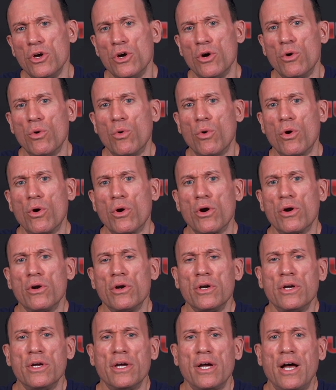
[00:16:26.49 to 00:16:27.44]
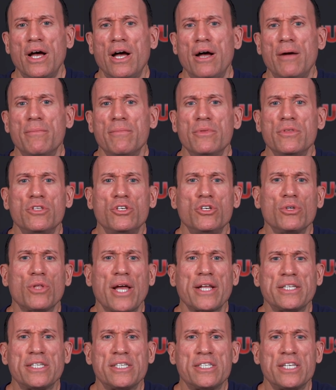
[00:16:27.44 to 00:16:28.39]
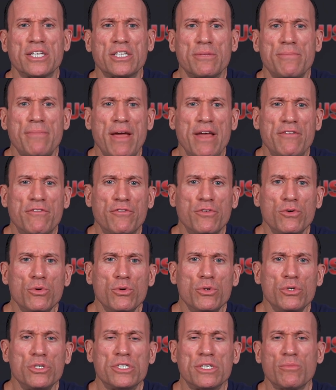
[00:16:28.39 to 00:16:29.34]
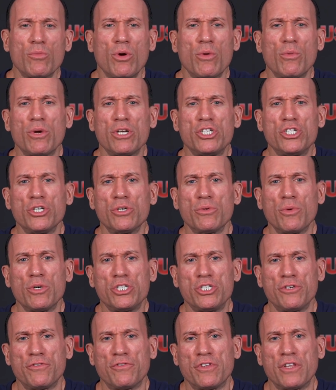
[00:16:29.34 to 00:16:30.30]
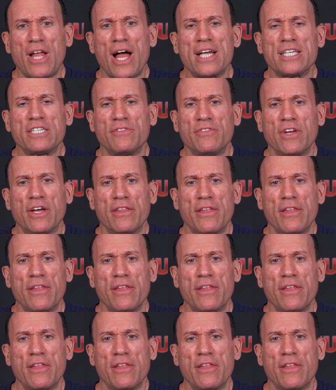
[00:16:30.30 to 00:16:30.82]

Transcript: or um, do you like to stick to main foods? What, what's your what's your philosophy on